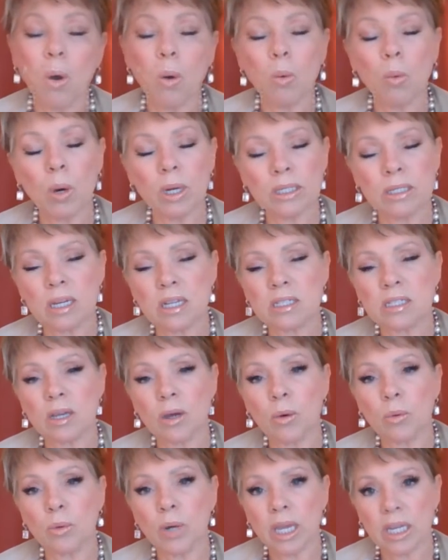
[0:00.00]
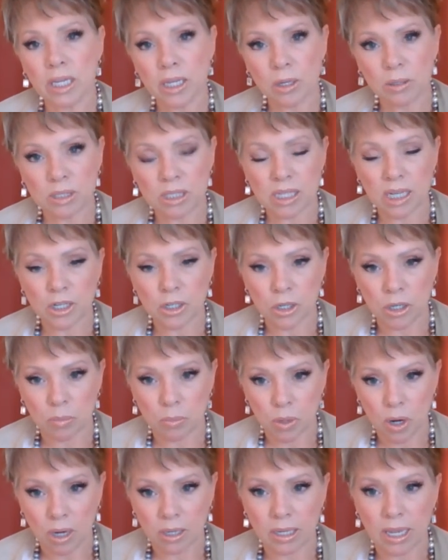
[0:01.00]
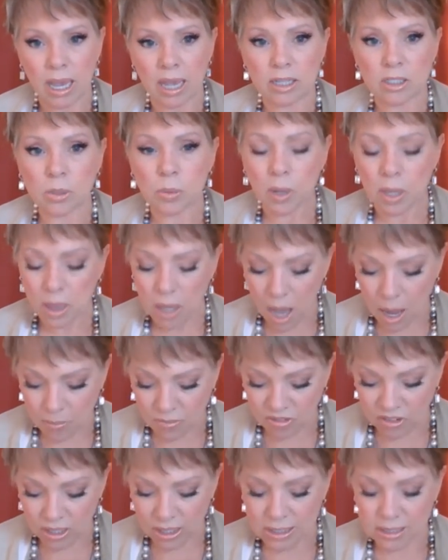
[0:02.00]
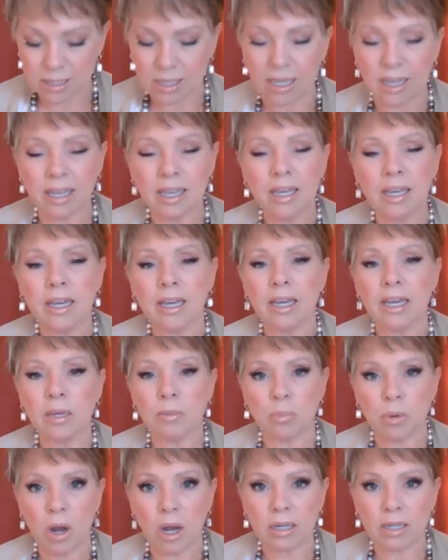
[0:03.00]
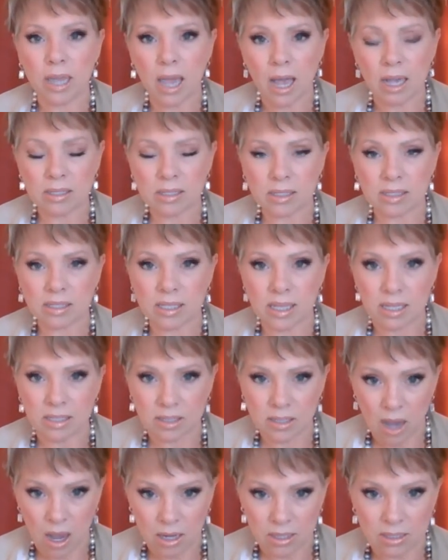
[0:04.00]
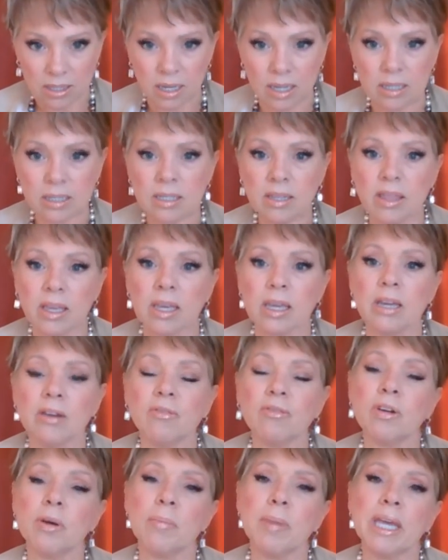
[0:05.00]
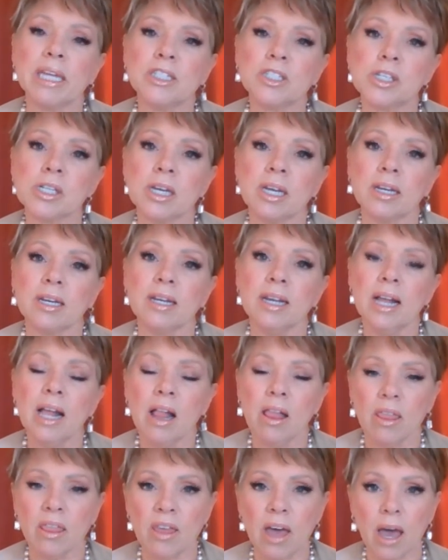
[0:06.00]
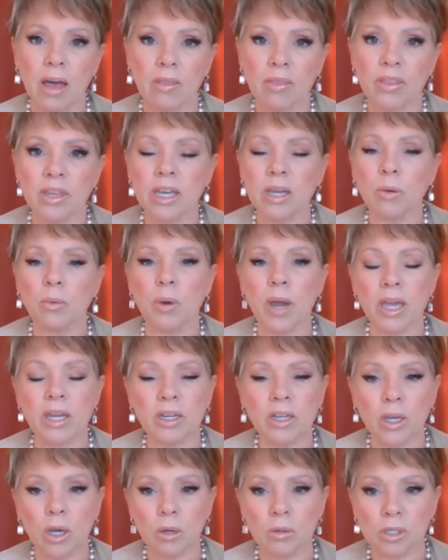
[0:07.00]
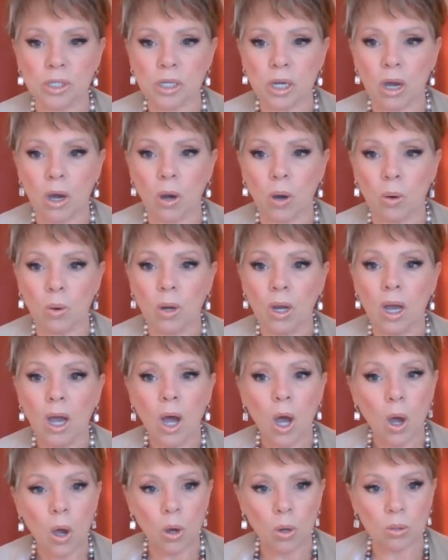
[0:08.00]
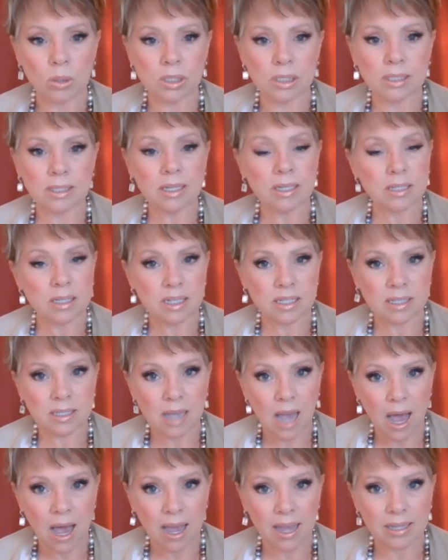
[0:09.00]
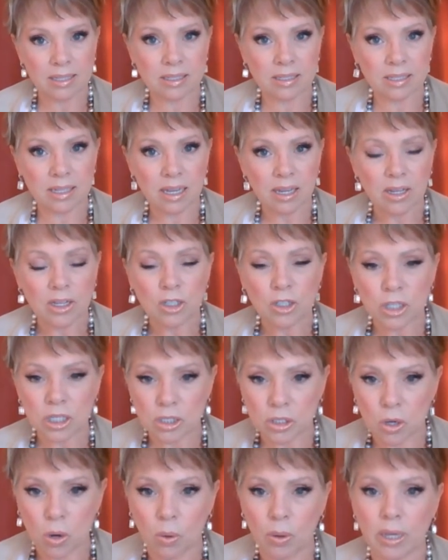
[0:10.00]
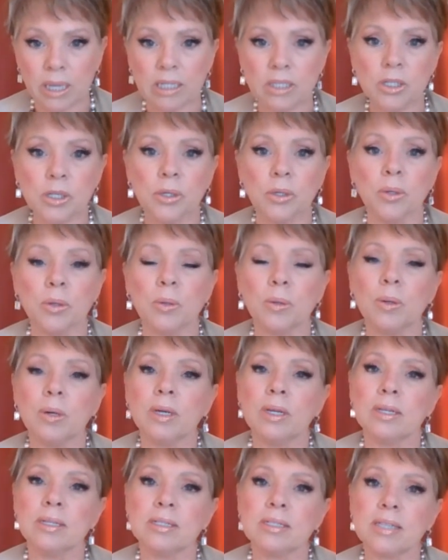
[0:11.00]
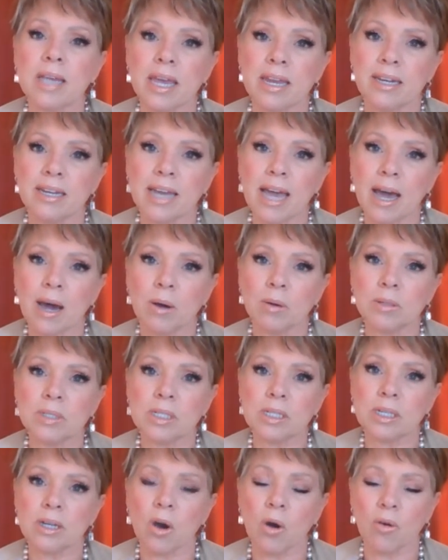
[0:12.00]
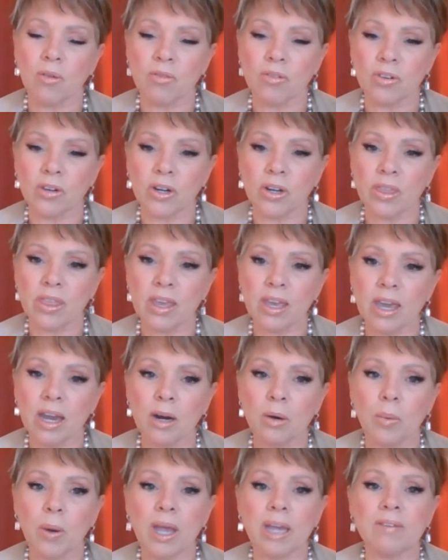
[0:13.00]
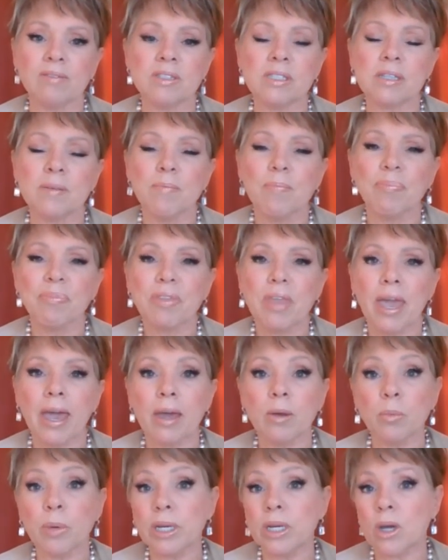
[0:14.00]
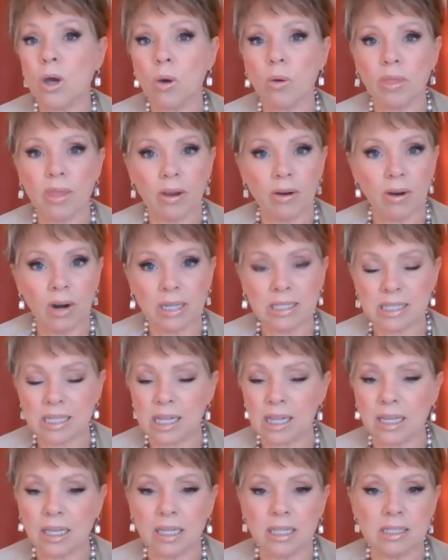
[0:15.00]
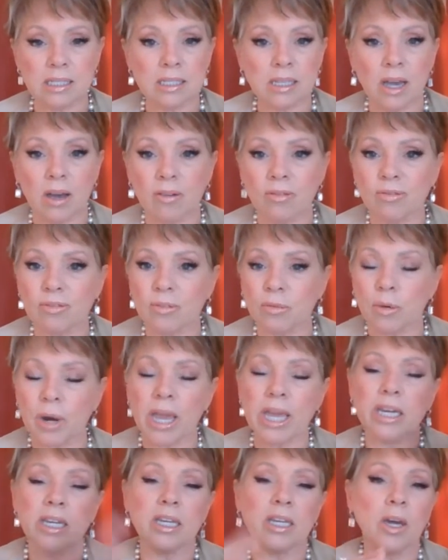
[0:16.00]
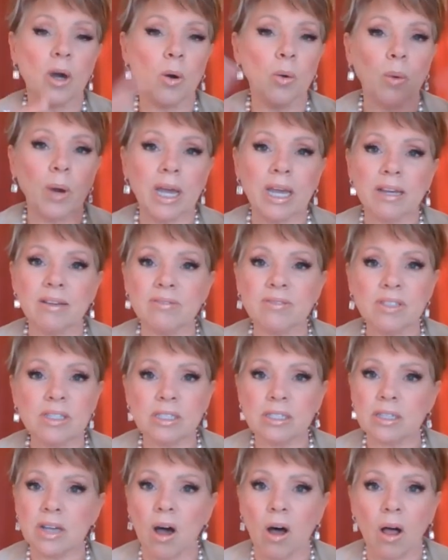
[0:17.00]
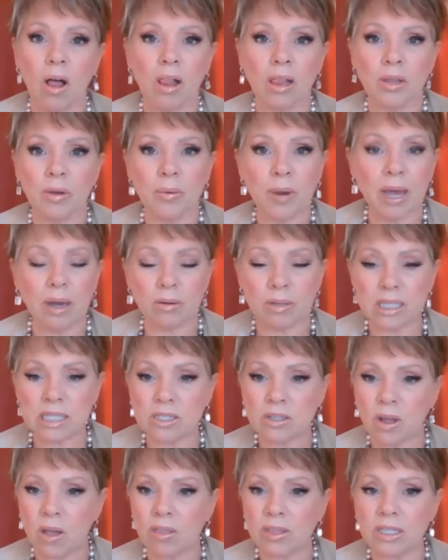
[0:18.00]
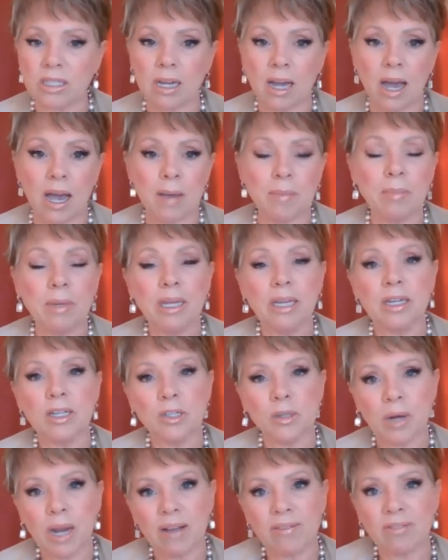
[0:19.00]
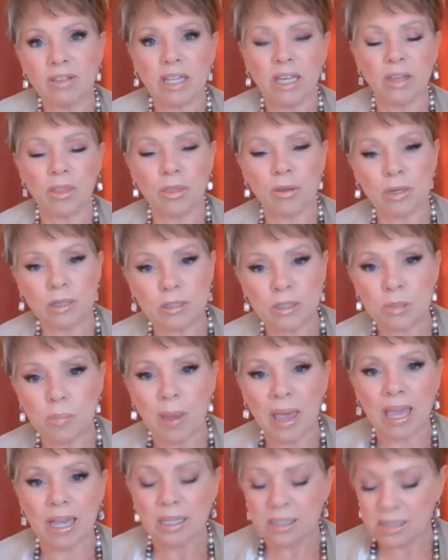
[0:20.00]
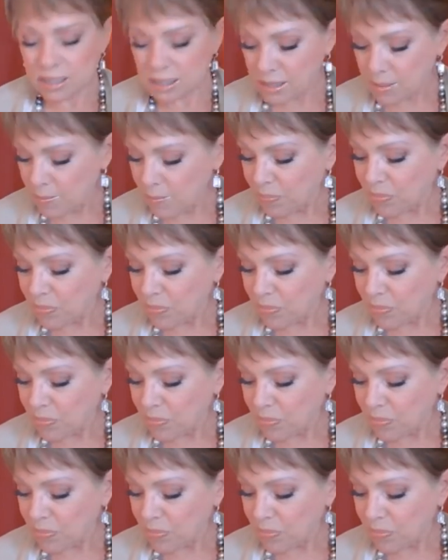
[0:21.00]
What does a radio station broadcast? Well, obviously, it broadcasts its content, the information that the radio show host decides she's going to send out over the airwaves. And we know there are zillions of radio waves all around us all the time, traveling through space.